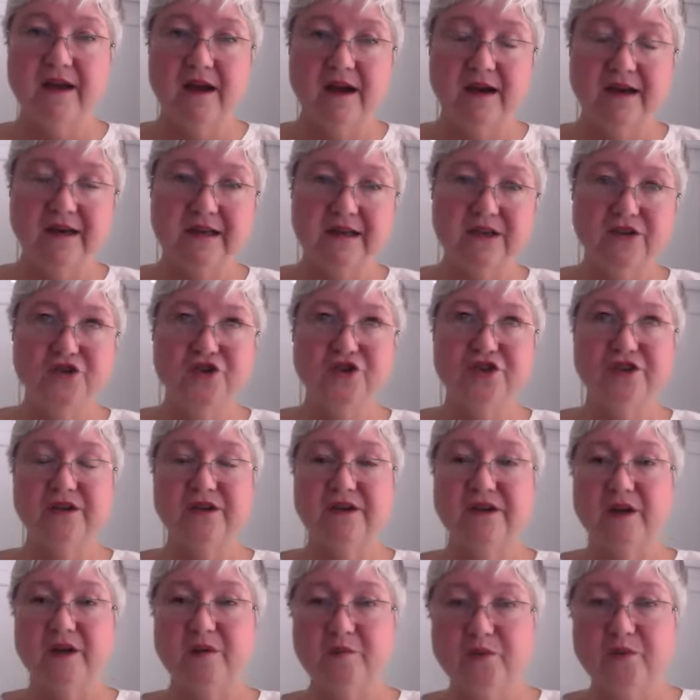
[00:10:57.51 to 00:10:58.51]

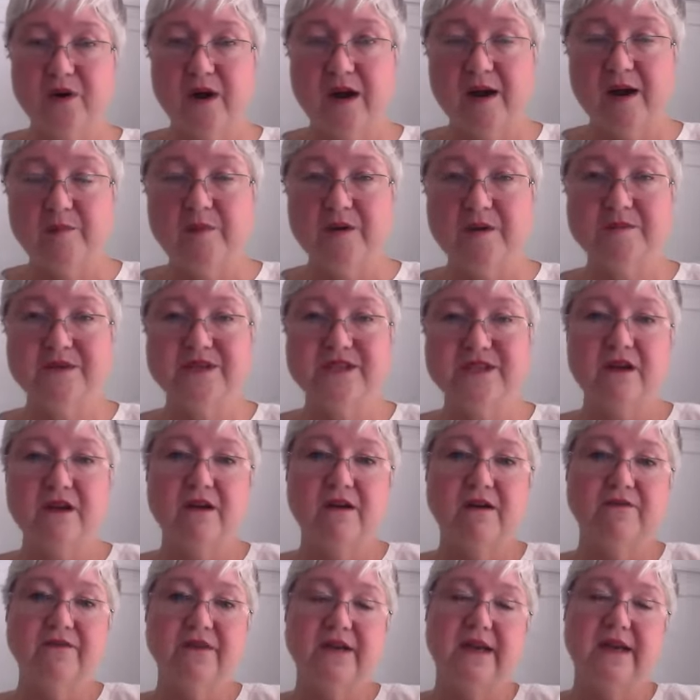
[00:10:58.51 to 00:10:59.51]
cognition and problem
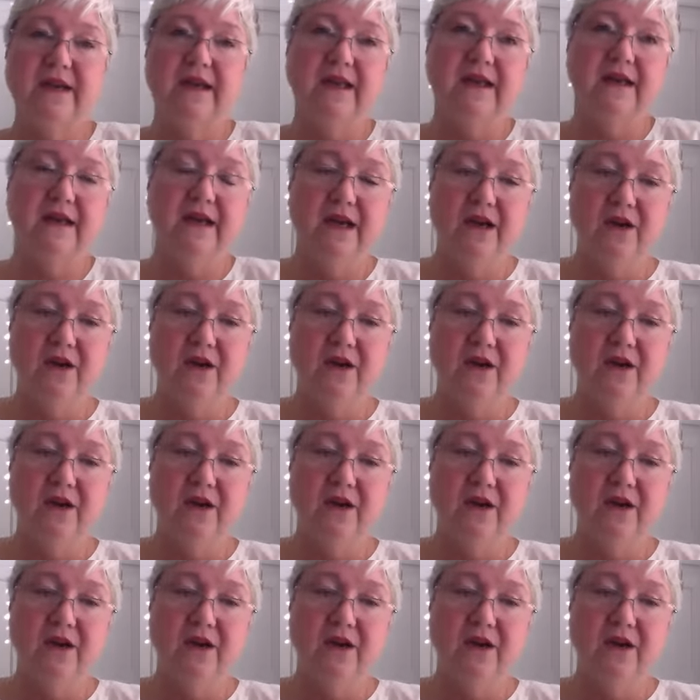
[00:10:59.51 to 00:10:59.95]
solving and